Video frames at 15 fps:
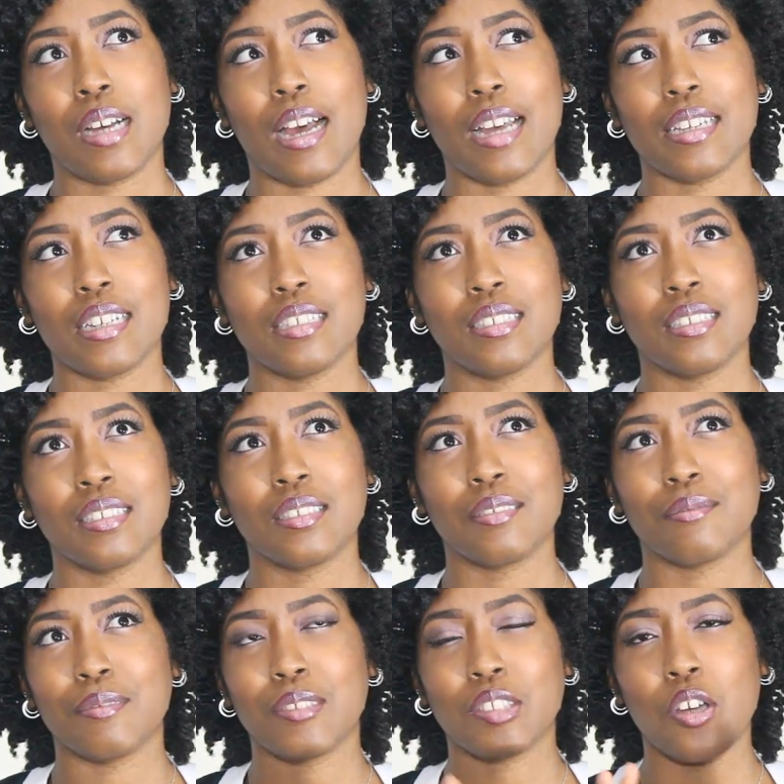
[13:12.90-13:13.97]
I guess is,
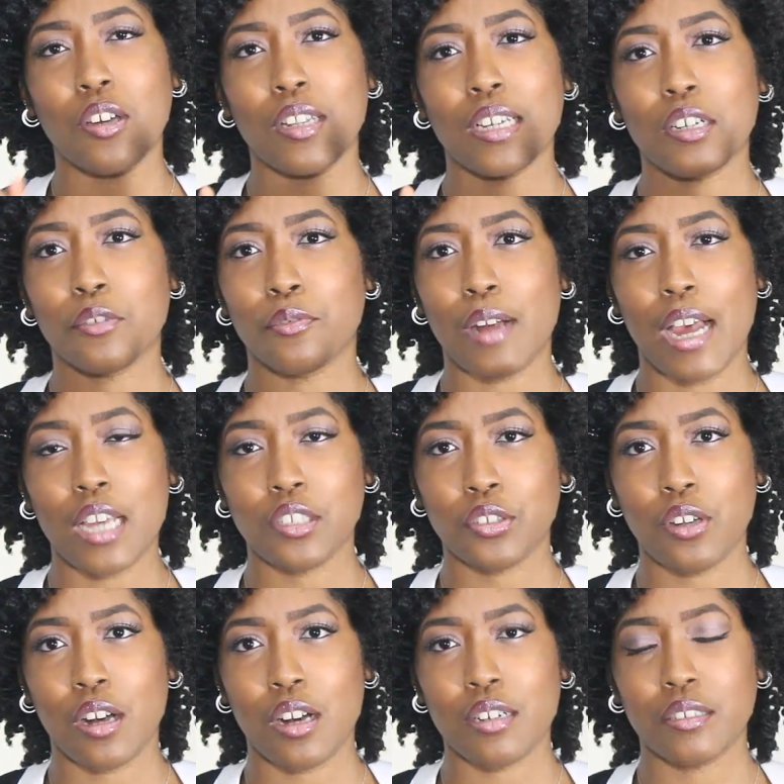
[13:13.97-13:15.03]
it was called like a rash
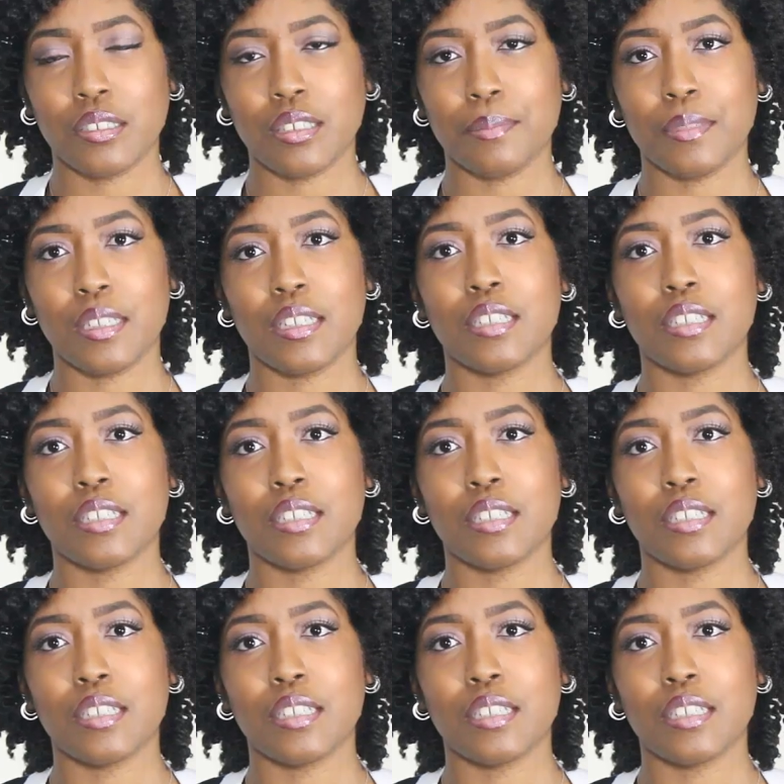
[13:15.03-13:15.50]
guard or something,